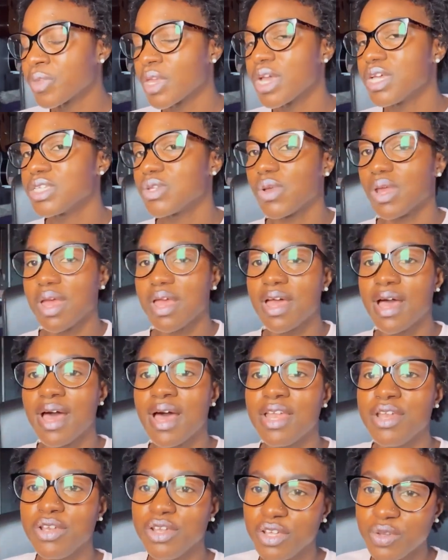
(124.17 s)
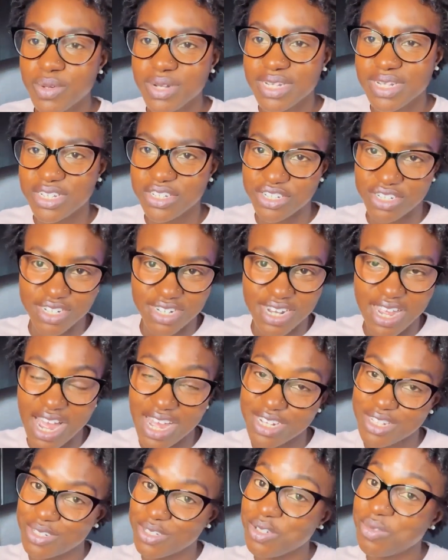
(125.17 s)
So anyway, a new addition
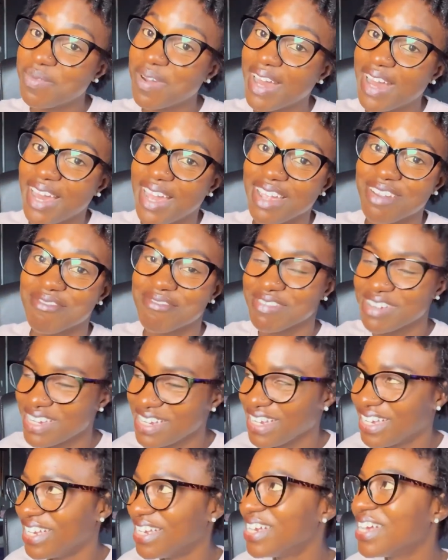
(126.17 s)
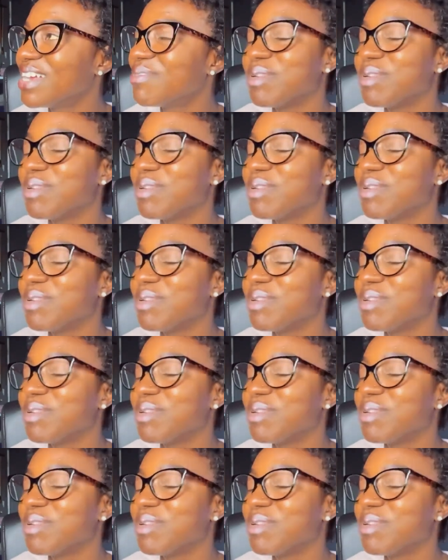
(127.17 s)
to my reading,